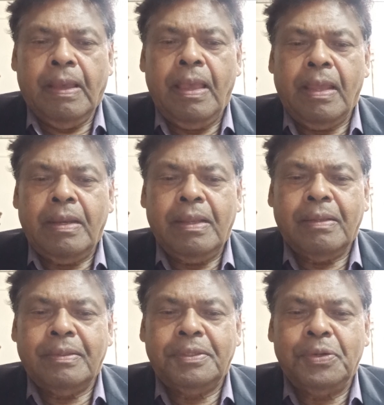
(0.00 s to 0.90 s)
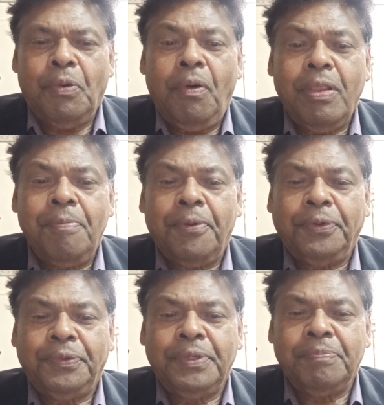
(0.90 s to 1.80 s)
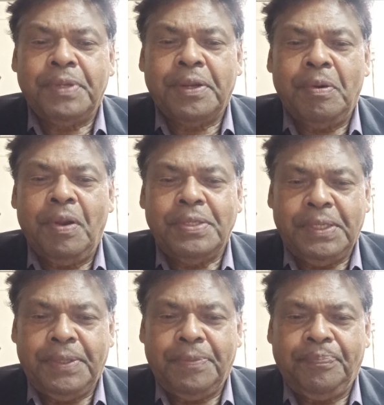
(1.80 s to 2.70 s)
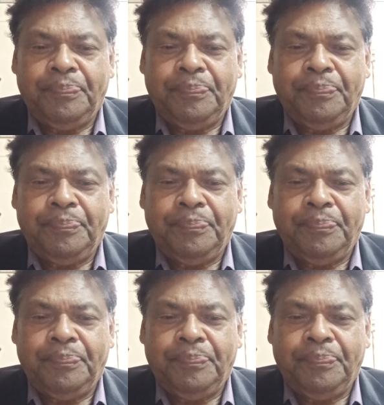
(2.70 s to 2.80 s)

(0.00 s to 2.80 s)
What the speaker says: and this knowledge processing technology